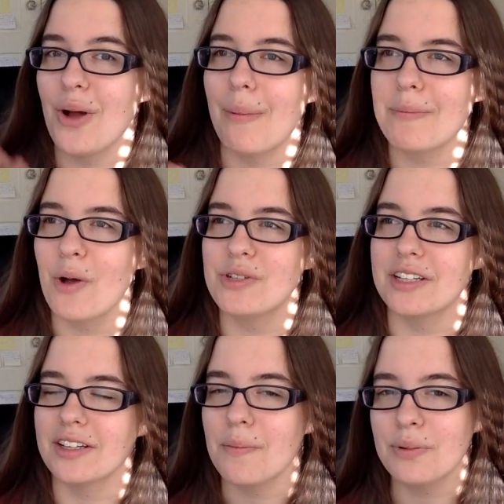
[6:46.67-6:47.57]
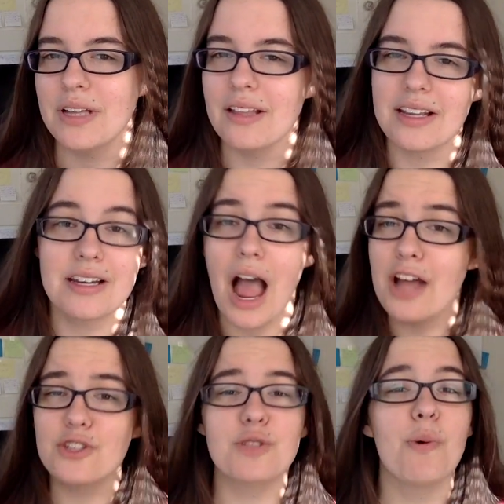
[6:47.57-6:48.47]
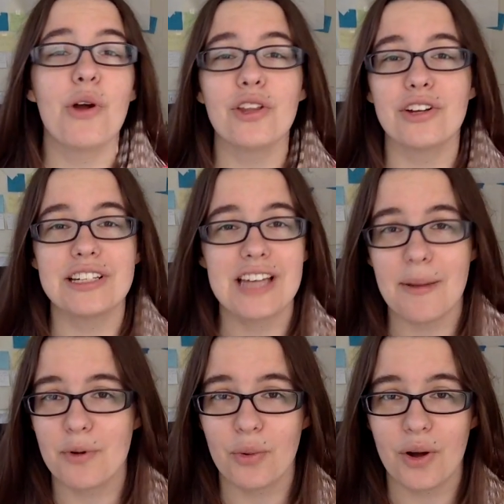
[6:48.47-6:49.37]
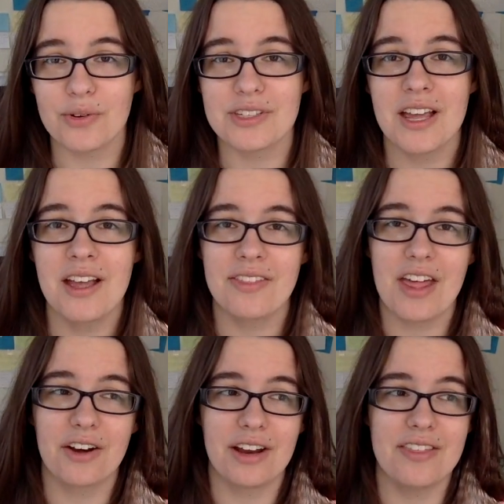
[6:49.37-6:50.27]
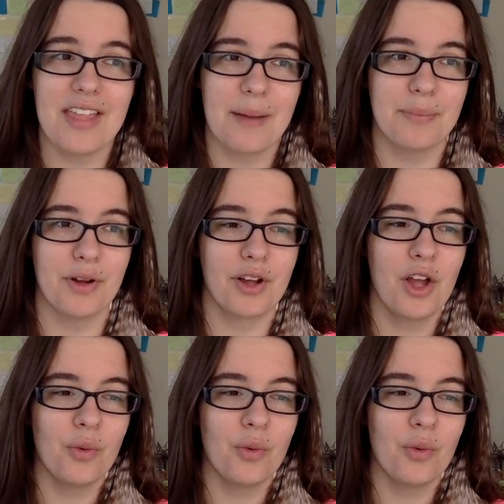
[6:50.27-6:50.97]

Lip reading: I'll be posting completely non-spoilery type quotes that are in that book,